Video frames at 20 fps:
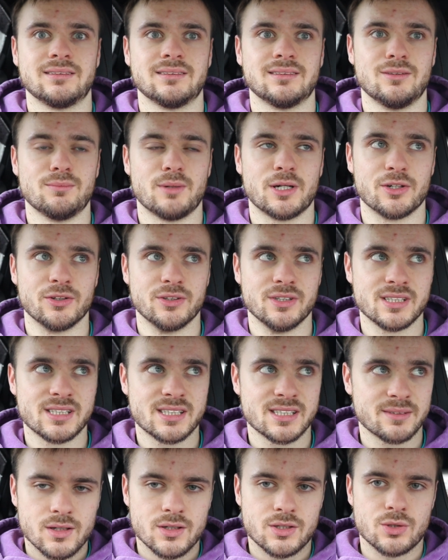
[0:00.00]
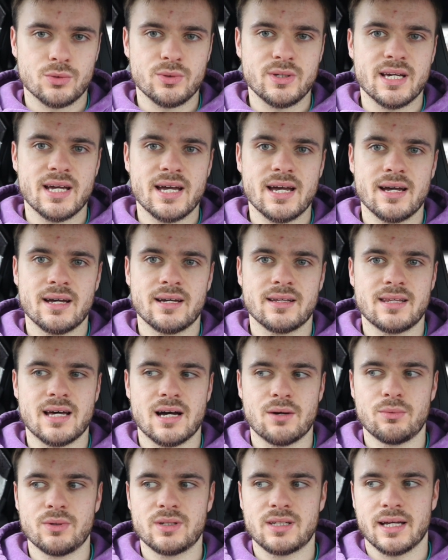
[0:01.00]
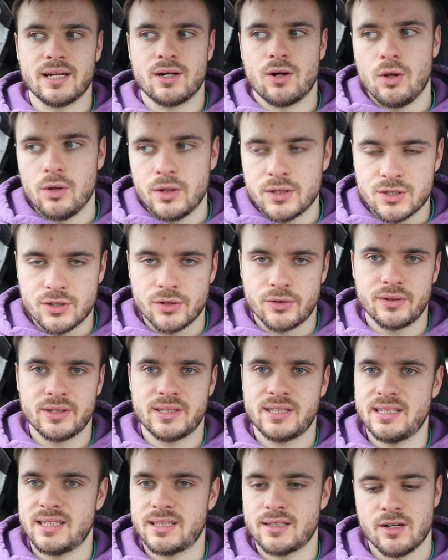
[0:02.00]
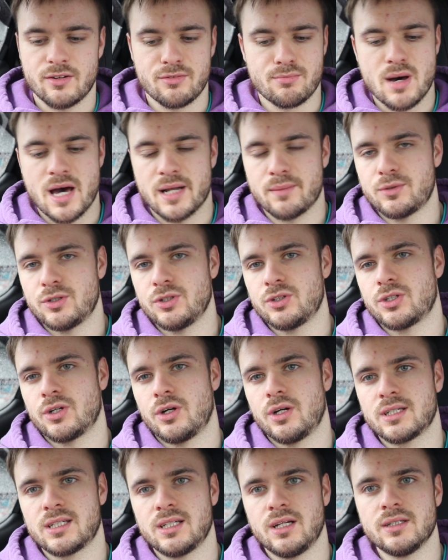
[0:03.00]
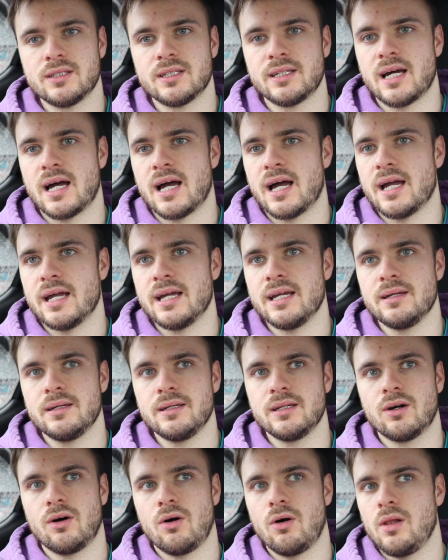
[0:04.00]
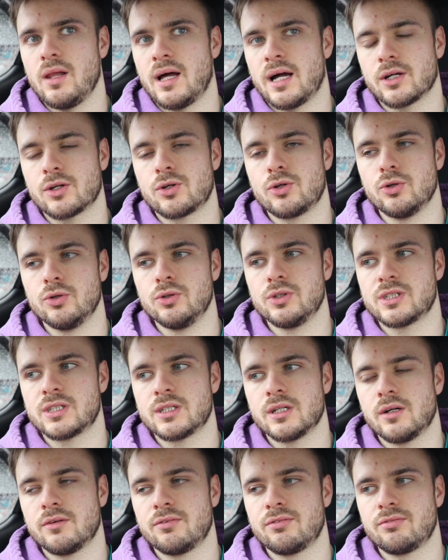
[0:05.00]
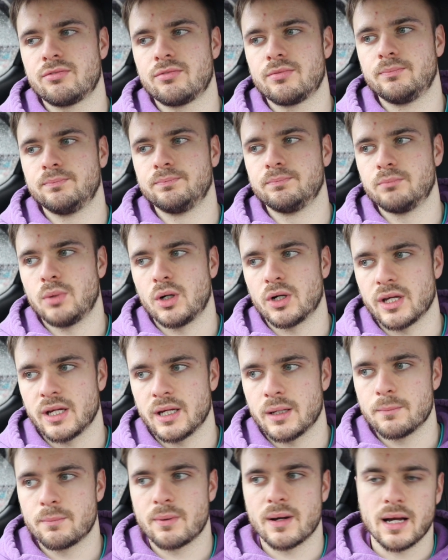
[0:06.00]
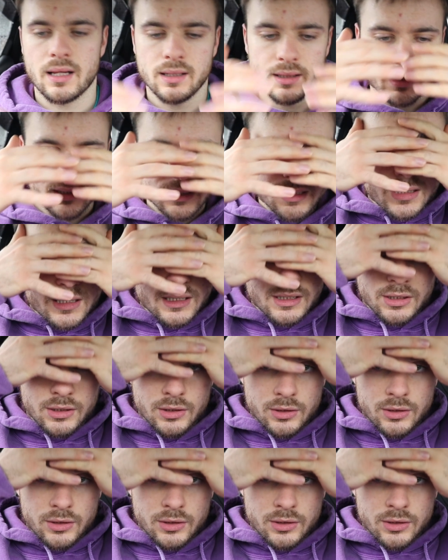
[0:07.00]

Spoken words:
oh my goodness. So yeah, that was like all the touristy stuff, Madame Tussauds, London Eye, all that cool stuff. Buckingham Palace, you